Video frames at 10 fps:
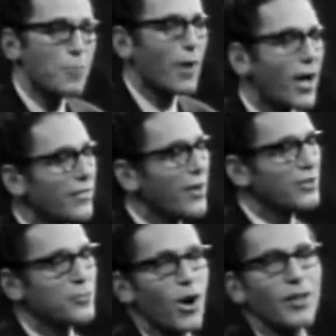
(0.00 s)
But
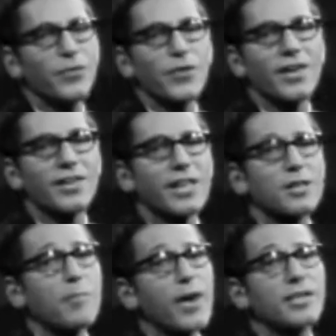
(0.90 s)
there's one thing
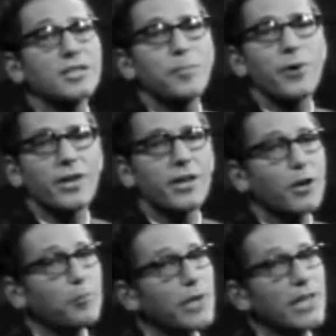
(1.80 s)
that makes spring
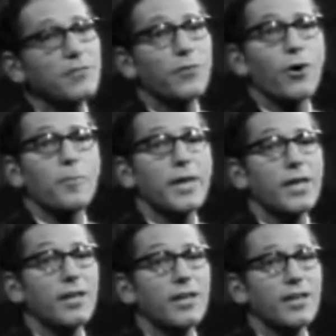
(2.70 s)
complete for
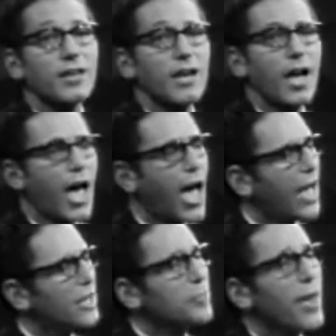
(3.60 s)
me,
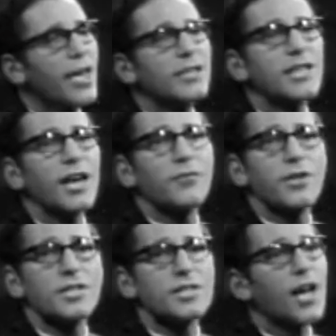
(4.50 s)
and makes
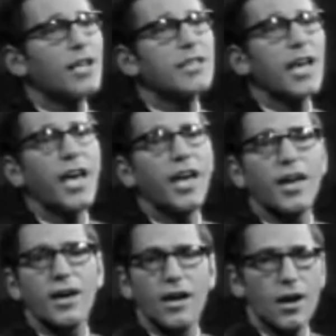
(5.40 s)
every
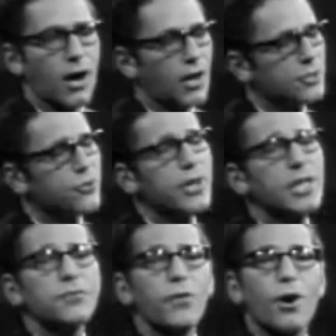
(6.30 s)
Sunday a
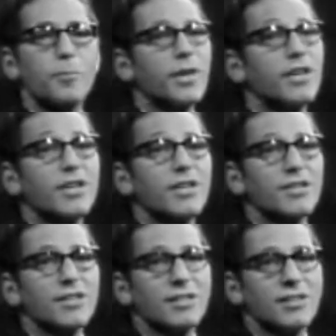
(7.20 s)
treat for
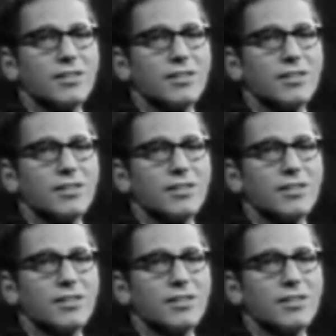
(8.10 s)
me.